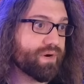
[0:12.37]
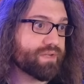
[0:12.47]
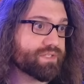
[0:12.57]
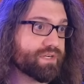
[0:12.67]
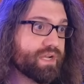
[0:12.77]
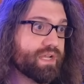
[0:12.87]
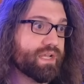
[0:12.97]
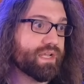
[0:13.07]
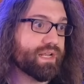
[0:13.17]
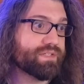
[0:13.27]
browser.
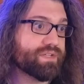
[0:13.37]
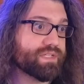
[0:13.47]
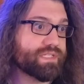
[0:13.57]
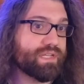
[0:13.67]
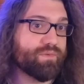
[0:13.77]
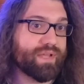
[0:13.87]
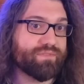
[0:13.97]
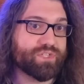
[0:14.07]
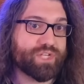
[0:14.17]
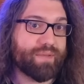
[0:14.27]
And as you can see, we have
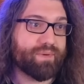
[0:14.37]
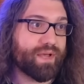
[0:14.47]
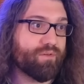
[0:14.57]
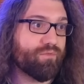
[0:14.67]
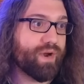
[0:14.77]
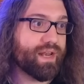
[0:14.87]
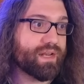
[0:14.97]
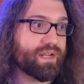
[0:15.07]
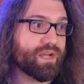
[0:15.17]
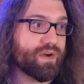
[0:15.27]
the chatbot ready
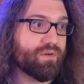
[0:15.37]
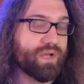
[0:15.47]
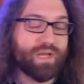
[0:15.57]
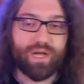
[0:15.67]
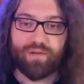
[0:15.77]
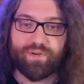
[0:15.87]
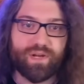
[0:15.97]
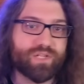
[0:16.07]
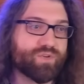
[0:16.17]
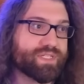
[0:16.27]
to go. Uh,
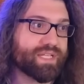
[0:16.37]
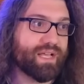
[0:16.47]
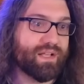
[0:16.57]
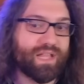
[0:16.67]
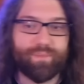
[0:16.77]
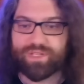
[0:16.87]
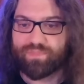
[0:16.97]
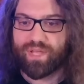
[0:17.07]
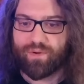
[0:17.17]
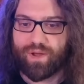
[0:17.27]
very interesting L L M. I was
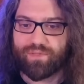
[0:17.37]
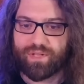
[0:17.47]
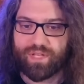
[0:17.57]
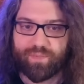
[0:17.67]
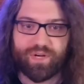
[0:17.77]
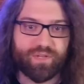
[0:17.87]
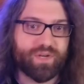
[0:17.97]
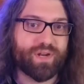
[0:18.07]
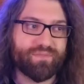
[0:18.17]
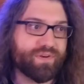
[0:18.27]
playing around with it a little bit
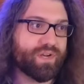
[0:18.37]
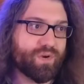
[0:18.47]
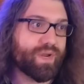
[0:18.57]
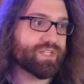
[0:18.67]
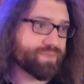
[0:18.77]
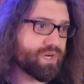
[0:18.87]
earlier, and I figured, you know what, I should